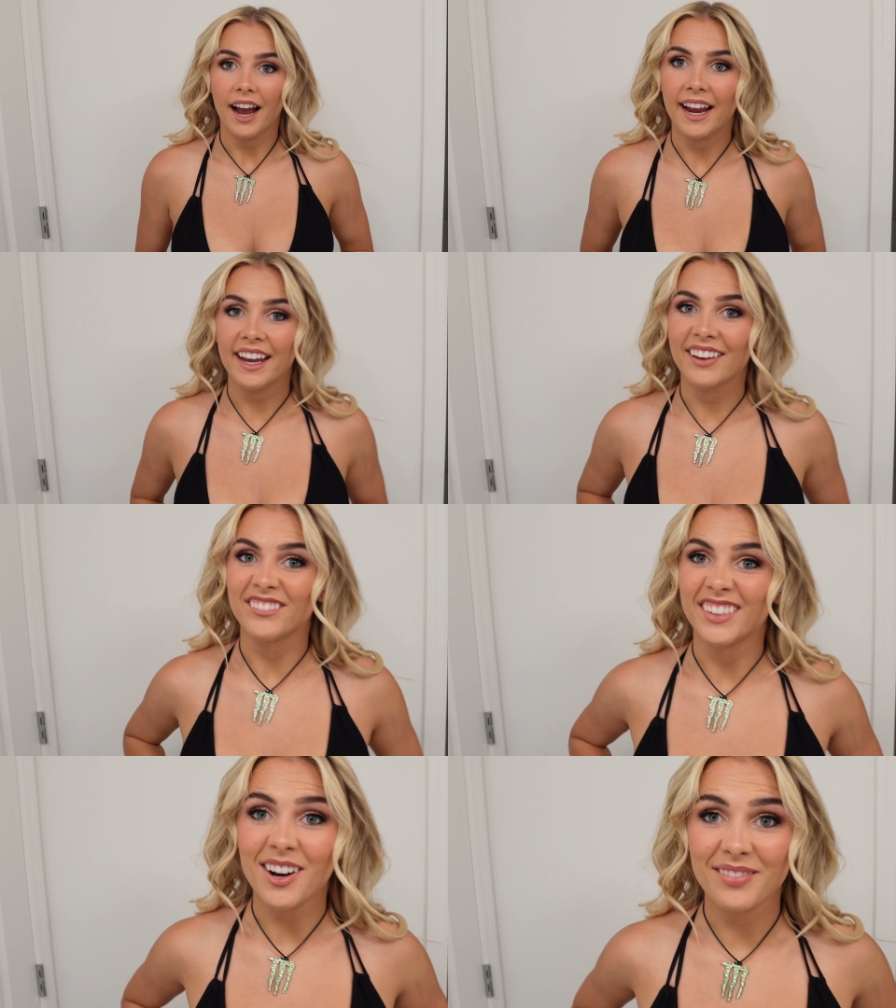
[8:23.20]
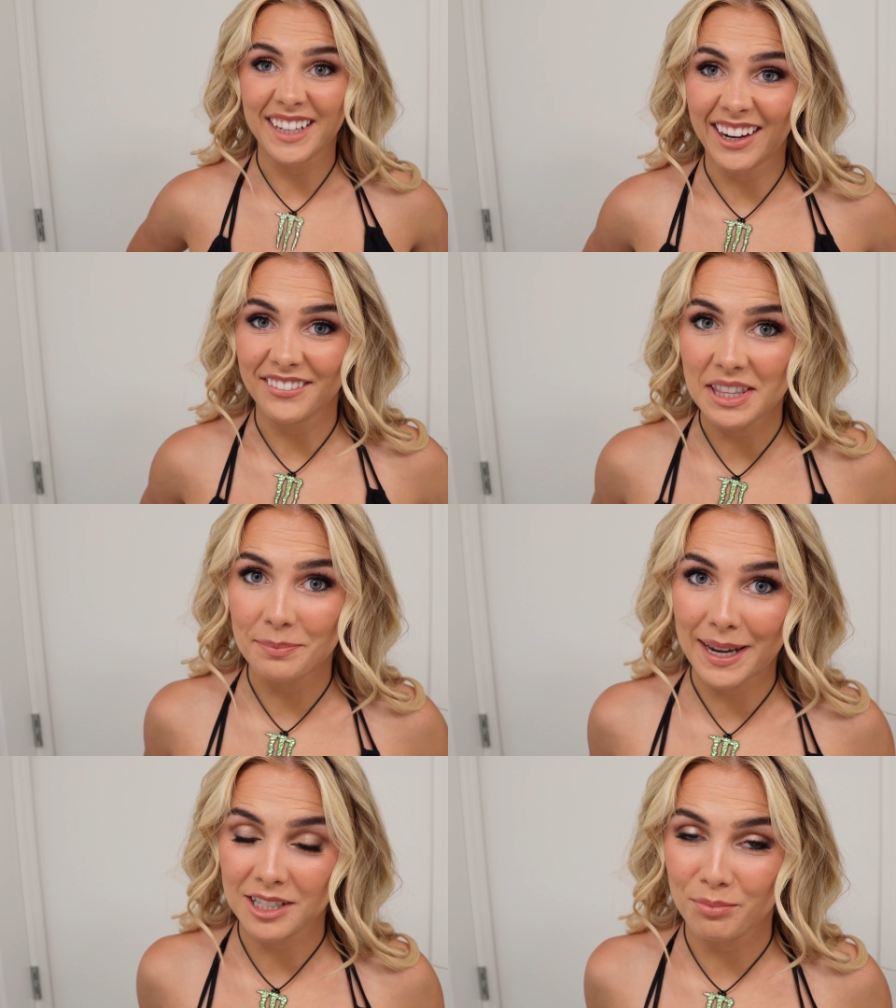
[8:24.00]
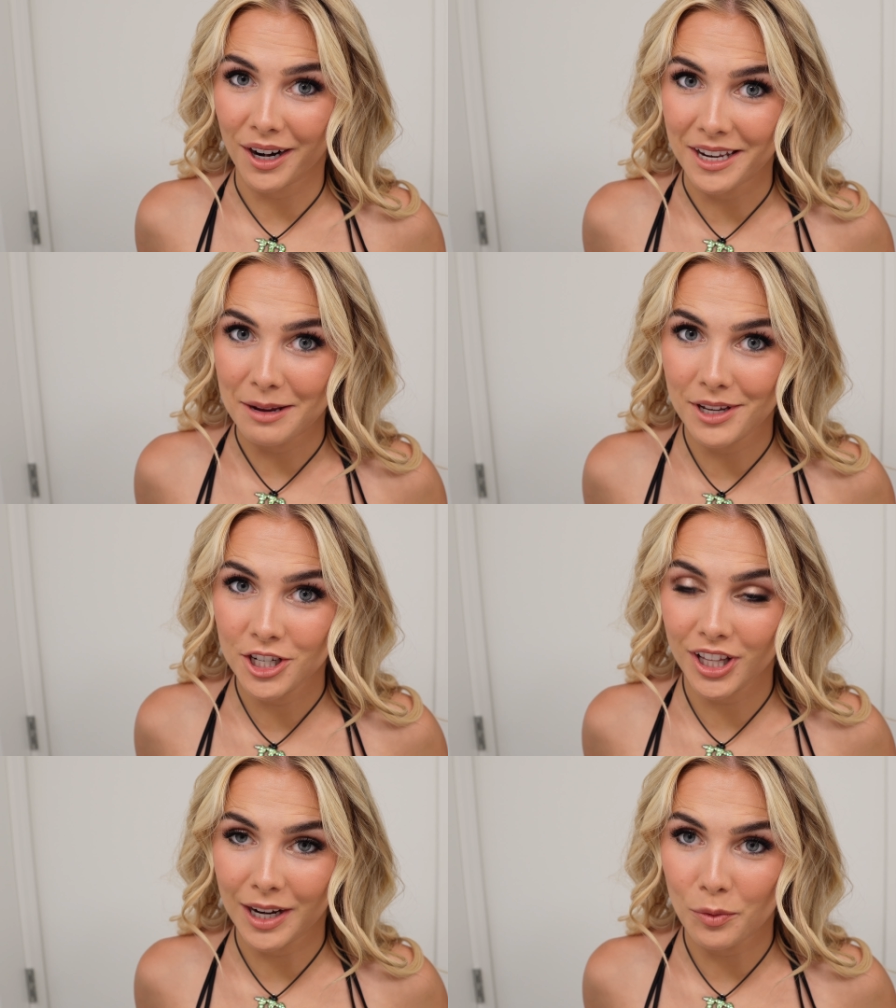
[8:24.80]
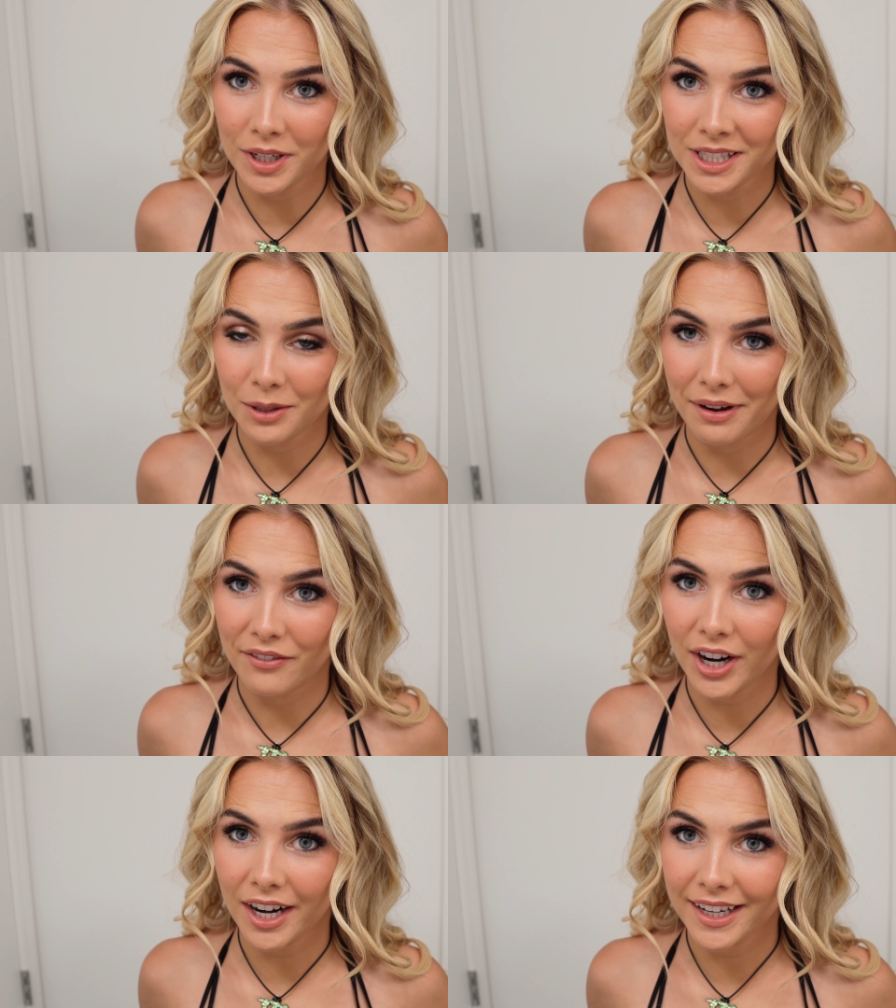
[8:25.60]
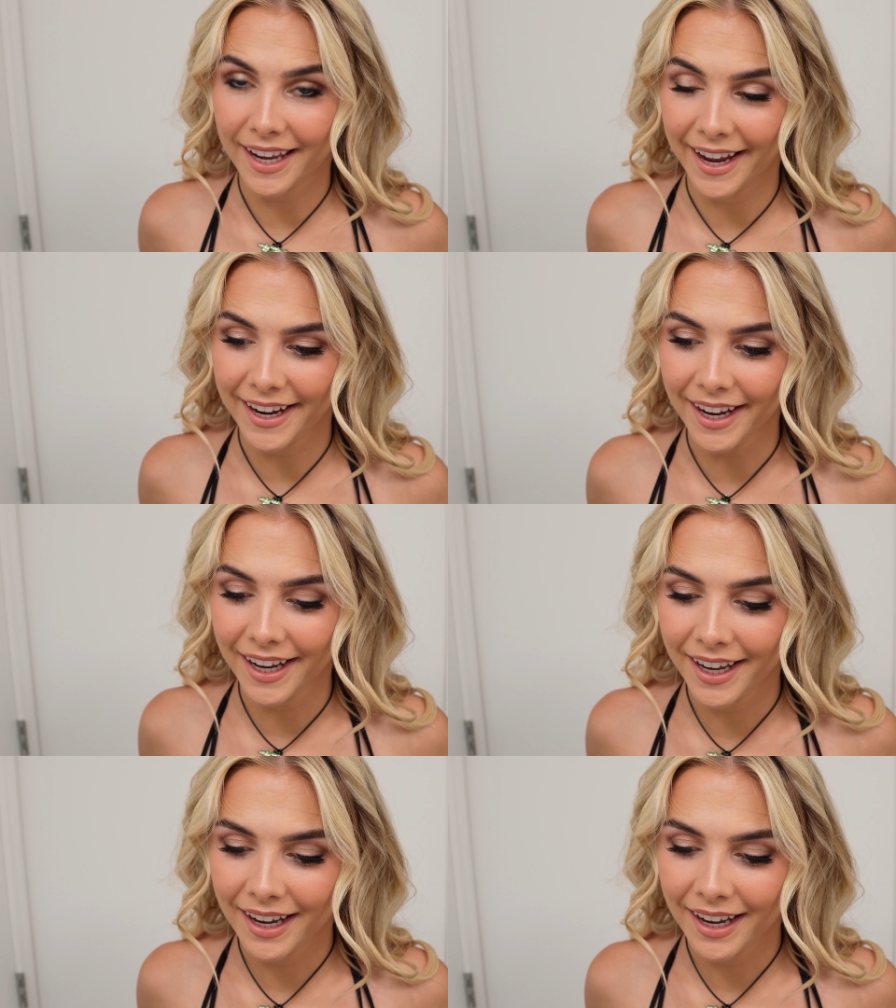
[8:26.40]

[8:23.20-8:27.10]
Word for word: I have not been having the best body image like whatsoever, okay?